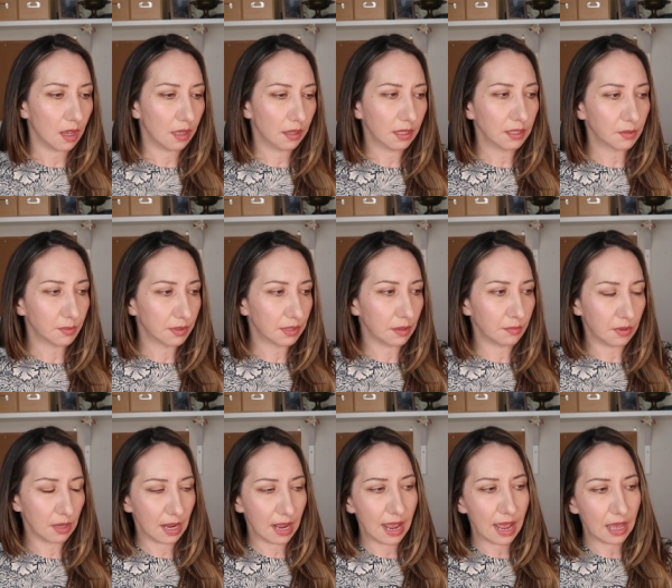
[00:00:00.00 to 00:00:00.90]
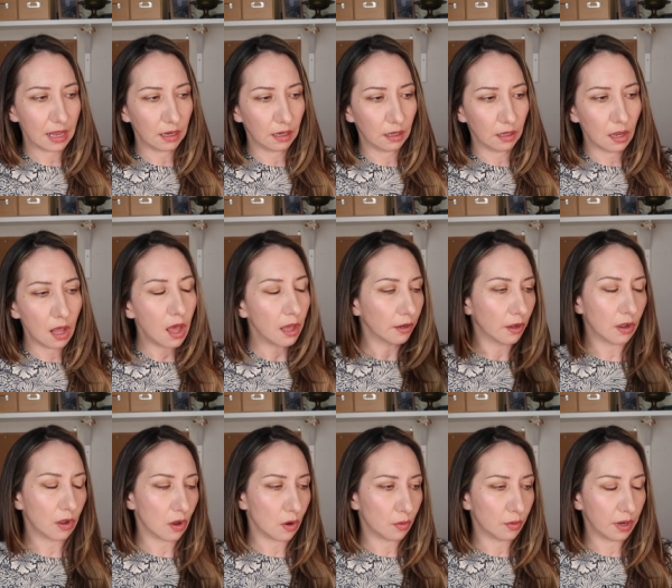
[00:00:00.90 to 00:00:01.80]
this was something I had long
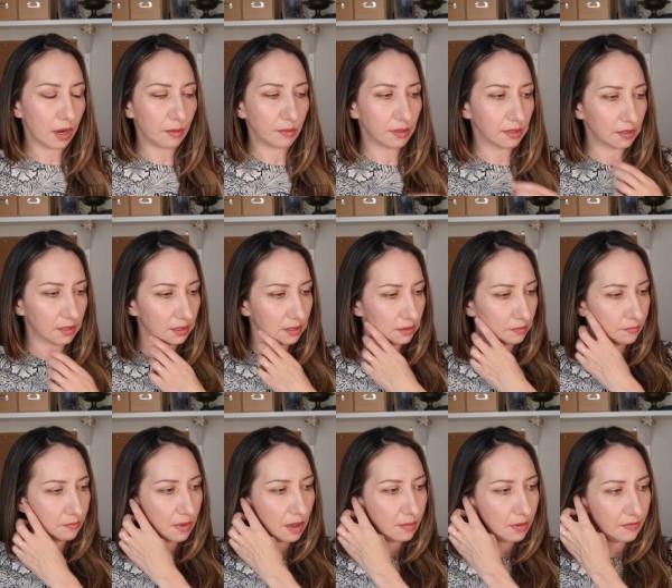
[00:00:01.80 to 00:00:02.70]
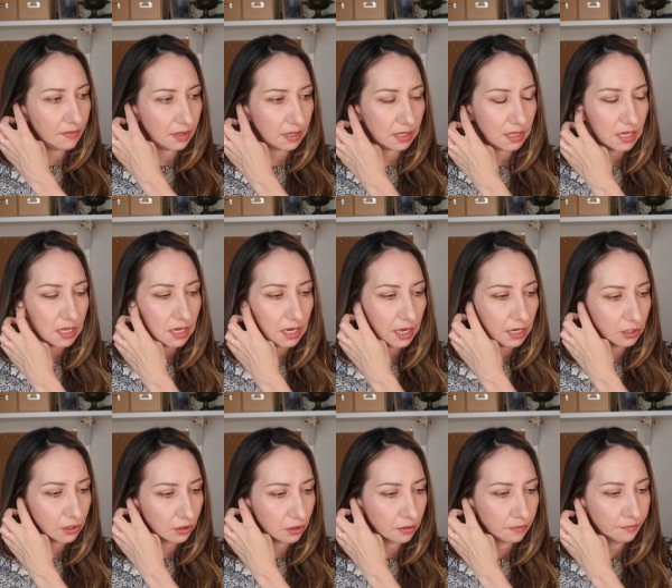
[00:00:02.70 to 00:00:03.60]
ago when I was maybe even a
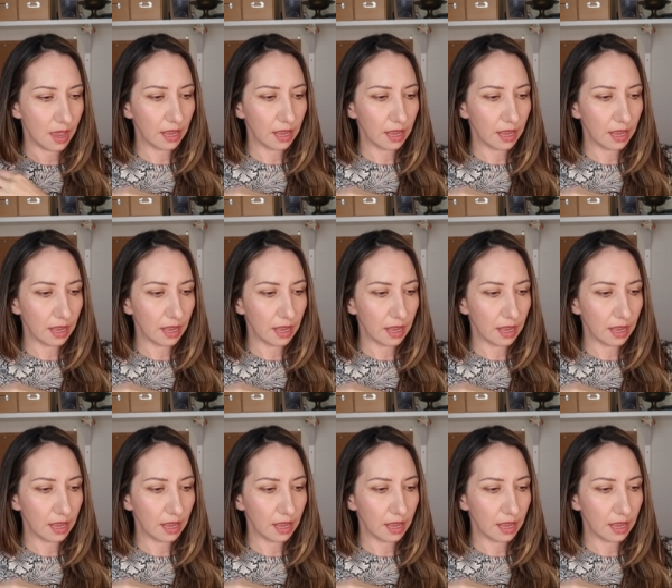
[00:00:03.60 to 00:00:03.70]
teenager.